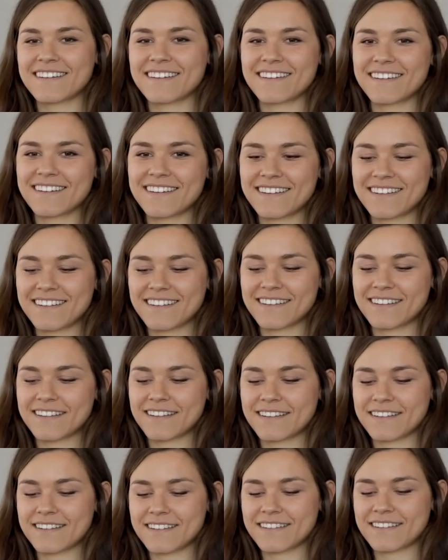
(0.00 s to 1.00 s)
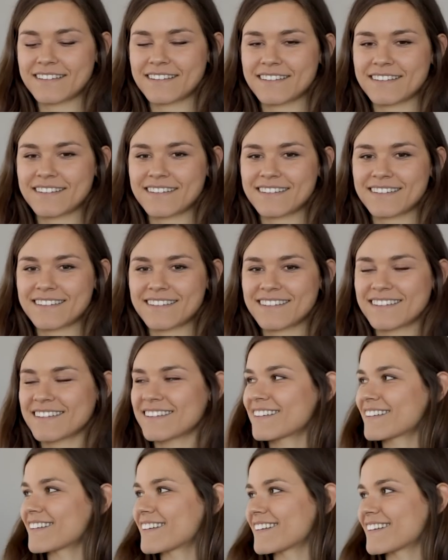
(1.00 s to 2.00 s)

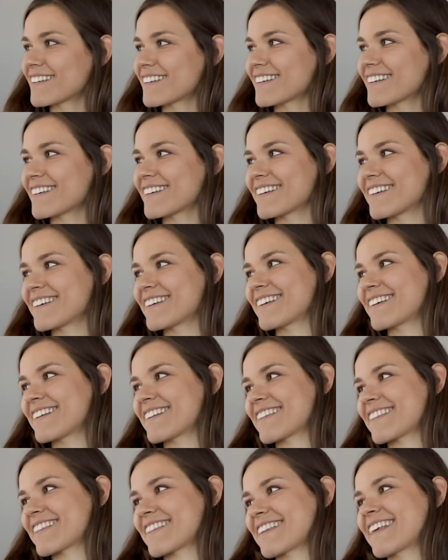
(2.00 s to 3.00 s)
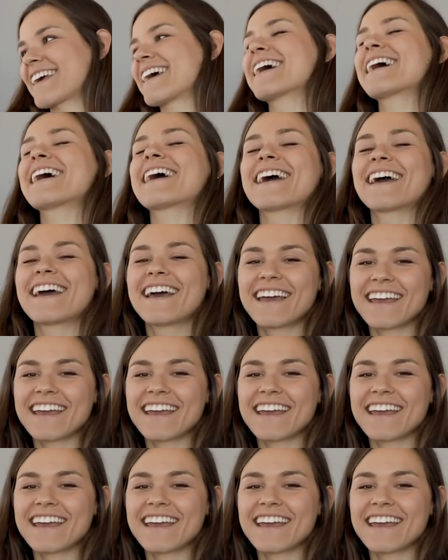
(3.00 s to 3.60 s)
(not speaking)